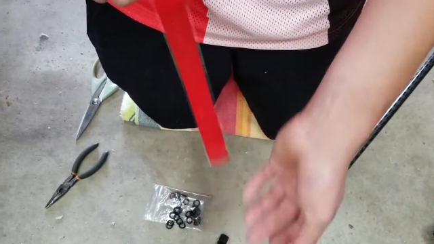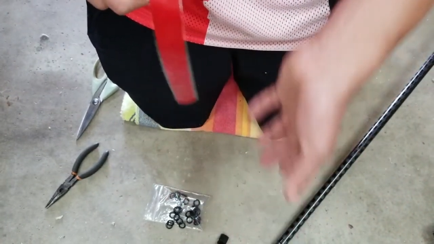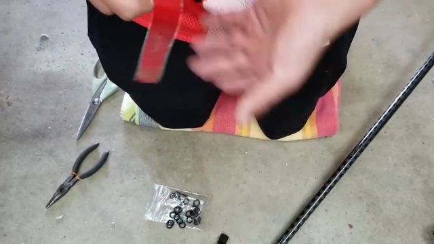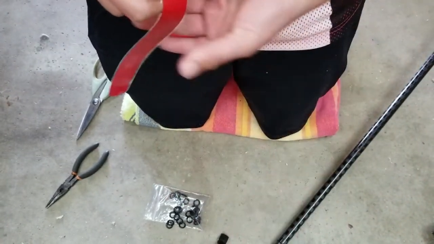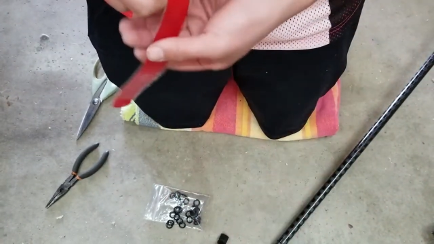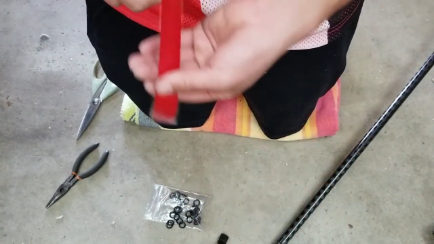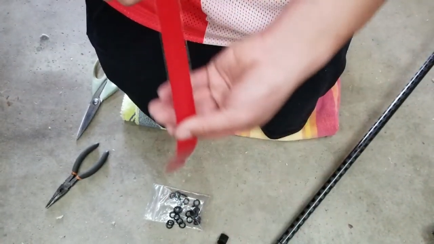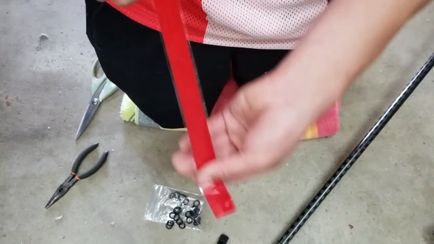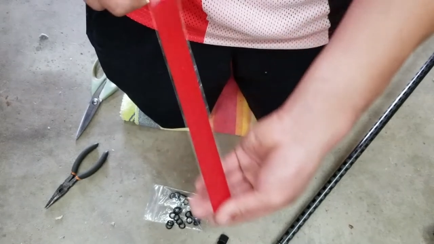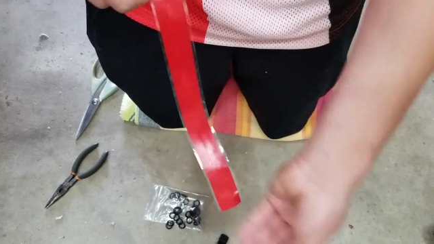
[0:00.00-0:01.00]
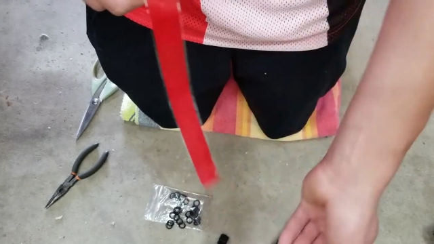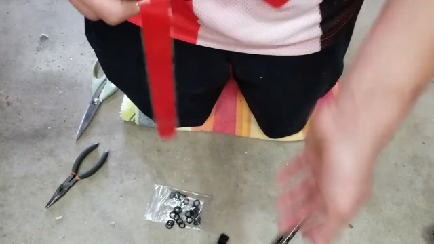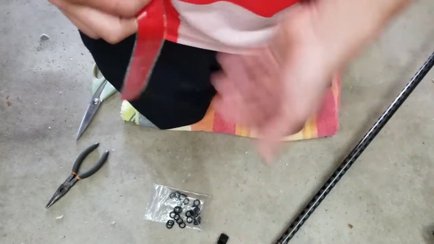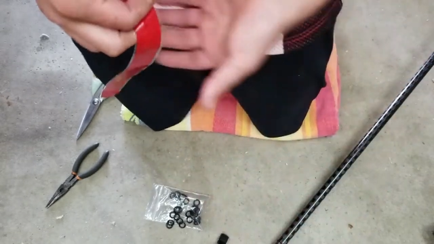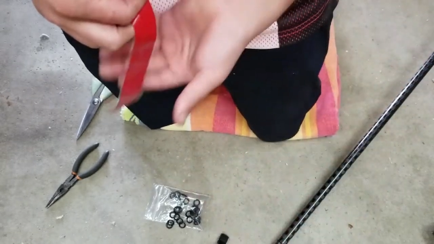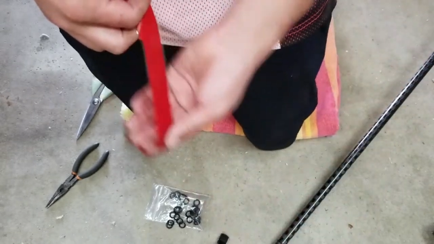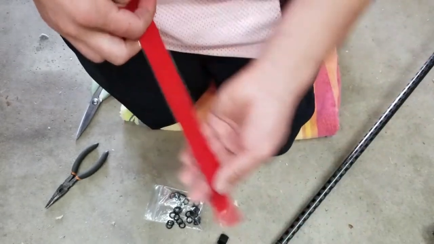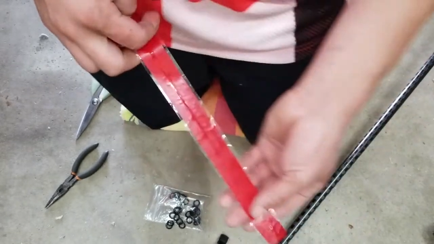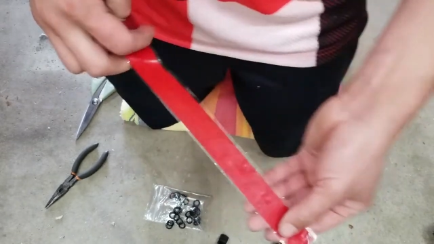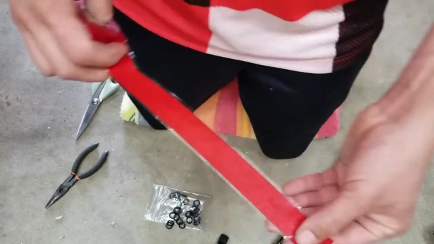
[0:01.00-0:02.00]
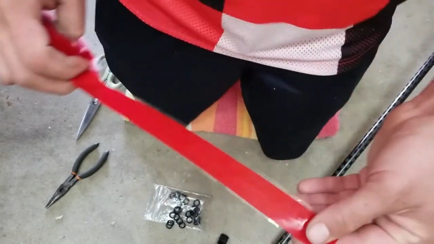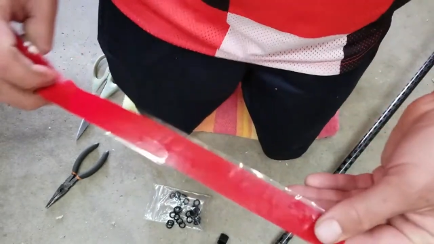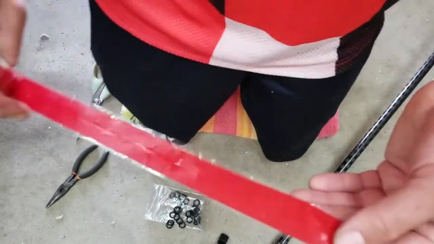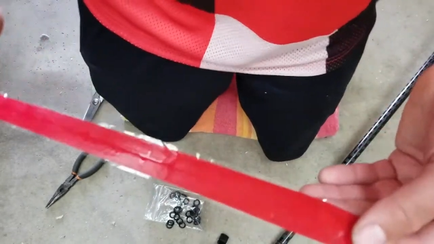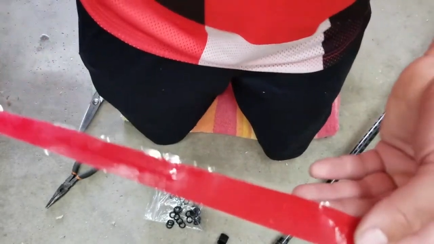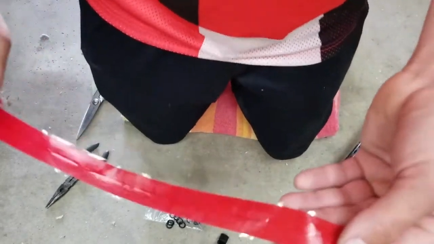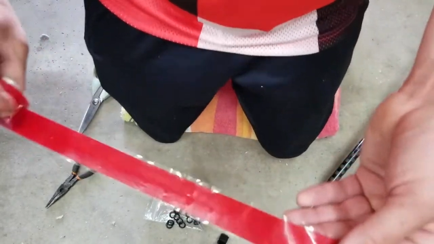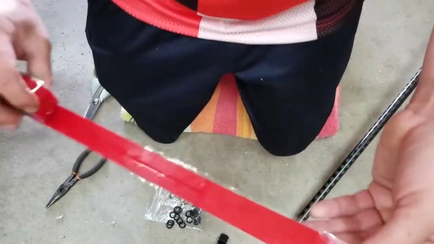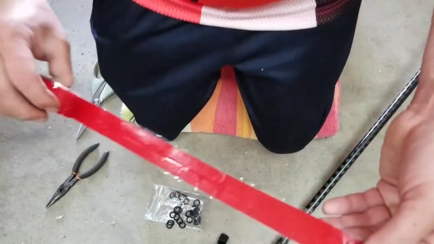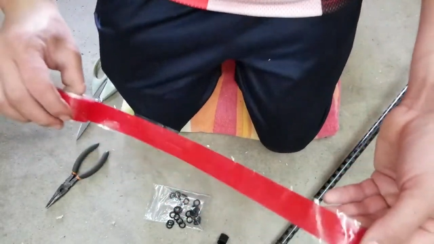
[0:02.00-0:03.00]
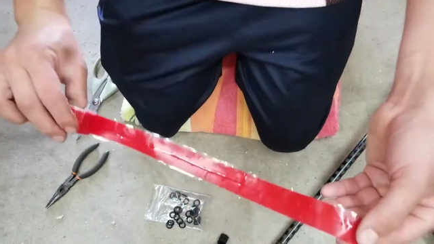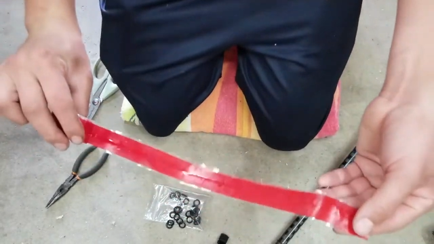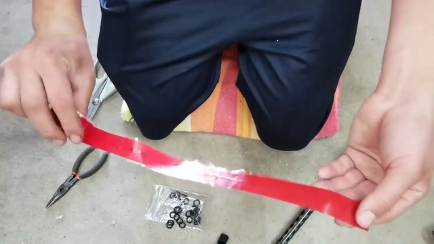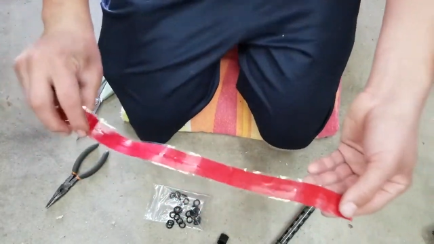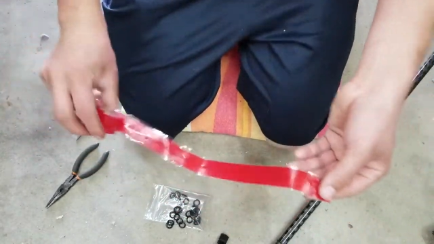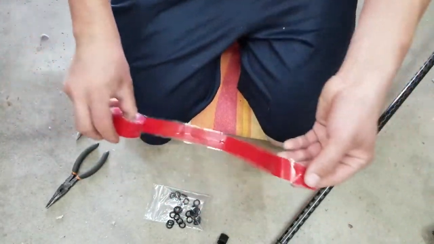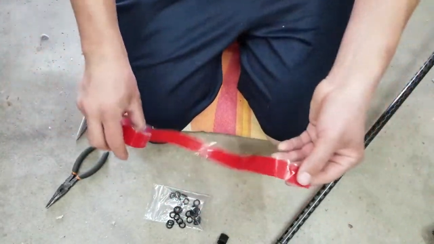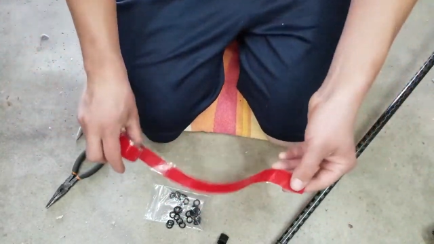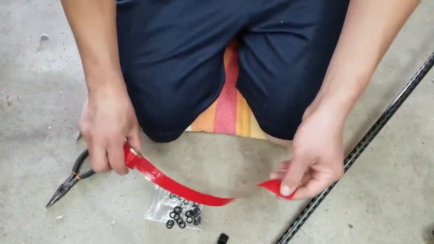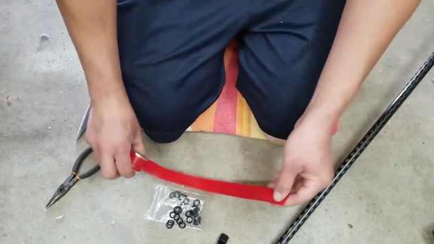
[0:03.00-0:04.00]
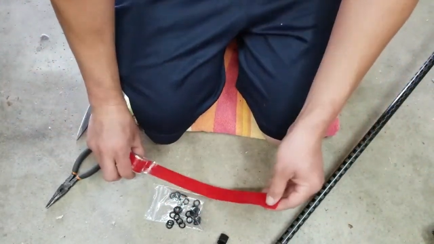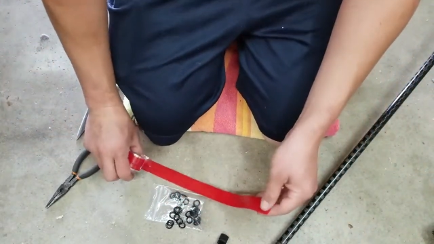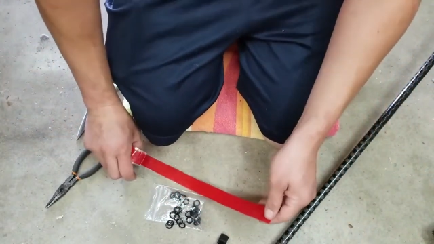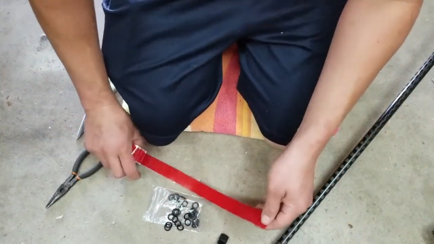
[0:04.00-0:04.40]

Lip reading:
(no speaker visible)